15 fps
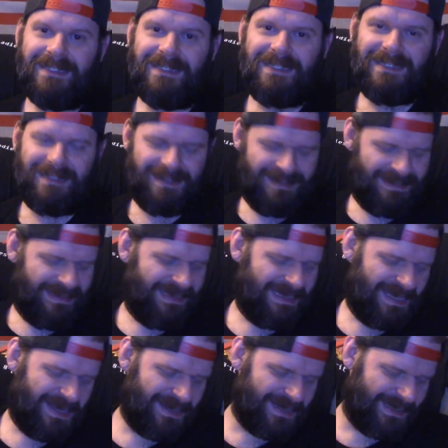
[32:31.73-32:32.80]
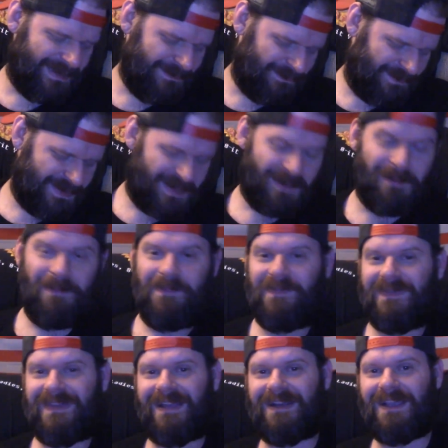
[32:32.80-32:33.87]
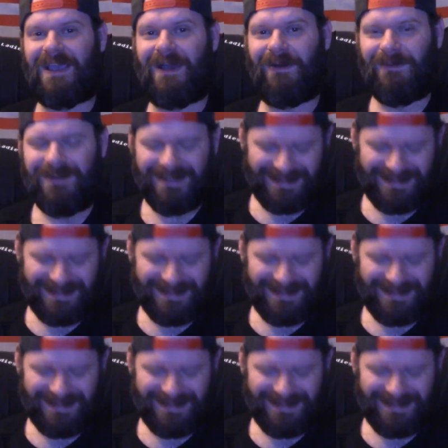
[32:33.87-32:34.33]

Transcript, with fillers: Eh, Alright, so there you go.